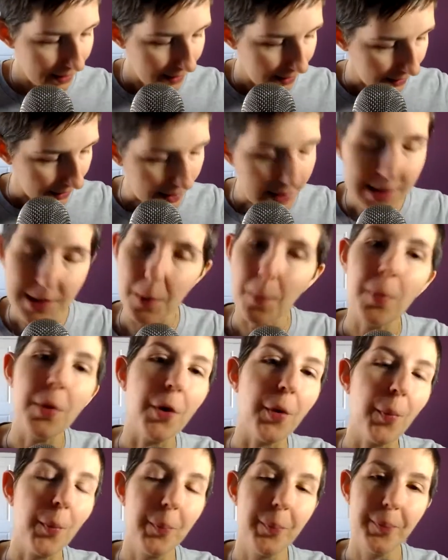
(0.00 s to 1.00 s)
It's
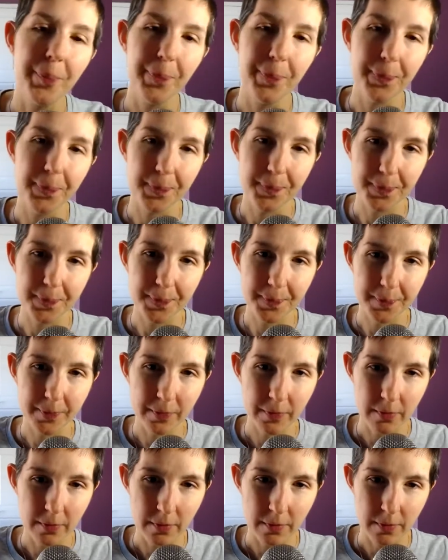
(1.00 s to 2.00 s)
simple.
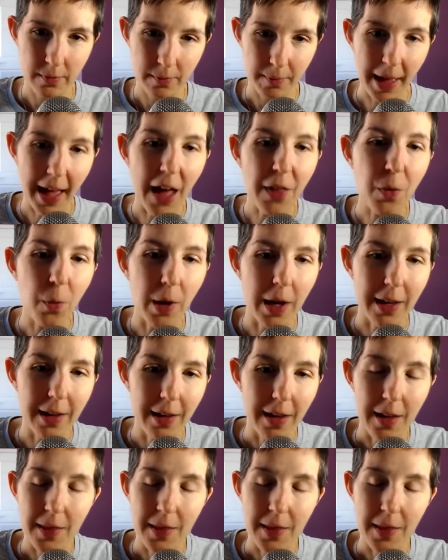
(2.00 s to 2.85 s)
Pathway.